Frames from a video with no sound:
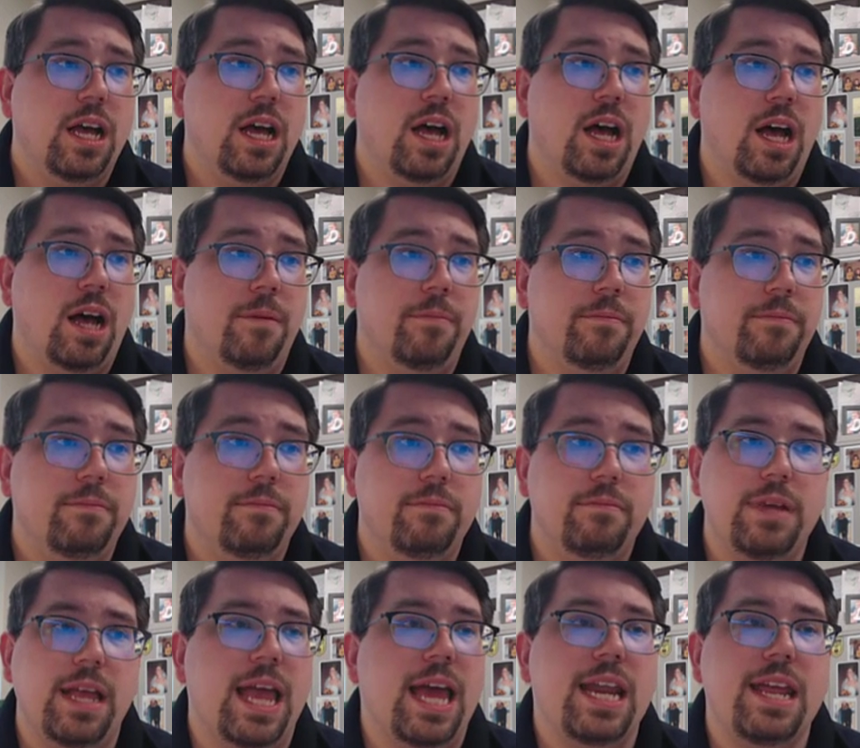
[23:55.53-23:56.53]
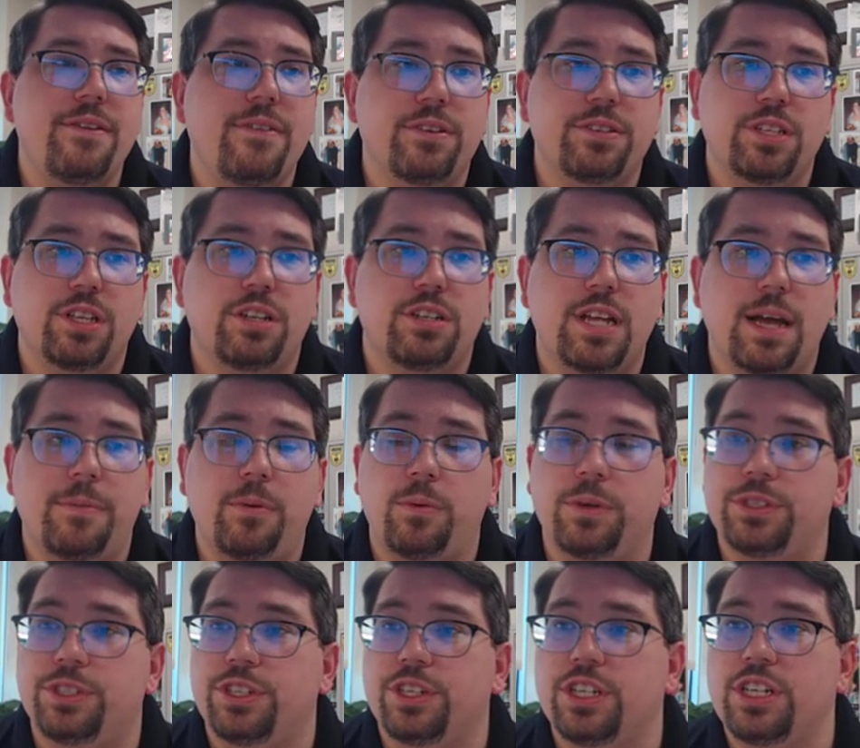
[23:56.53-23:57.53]
Um, any of those other type of
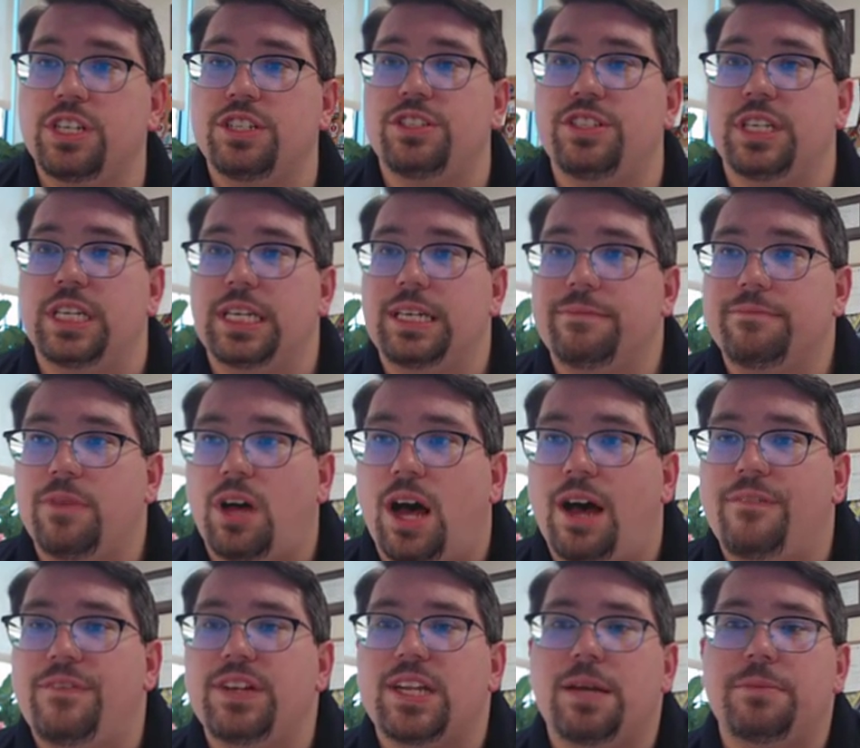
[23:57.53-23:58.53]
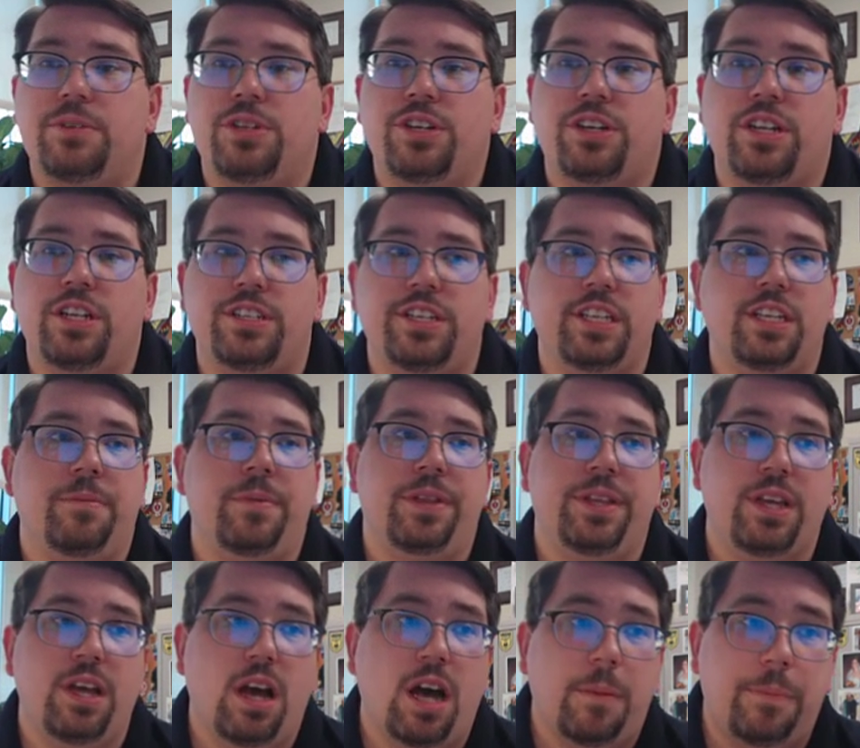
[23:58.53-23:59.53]
ones you're going to see. Oftentimes you're going to see them in
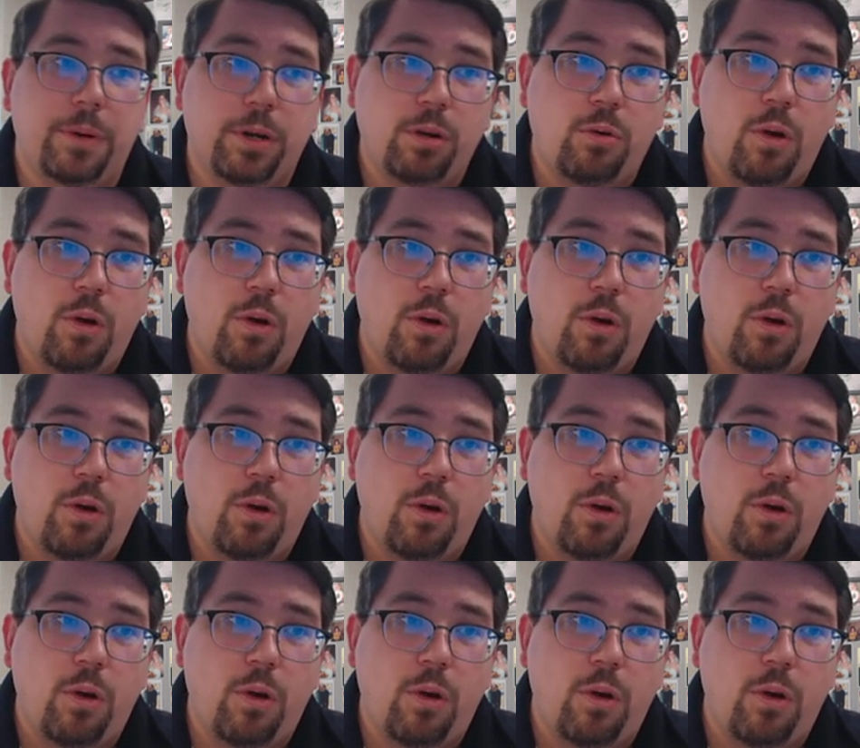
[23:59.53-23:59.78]
the upper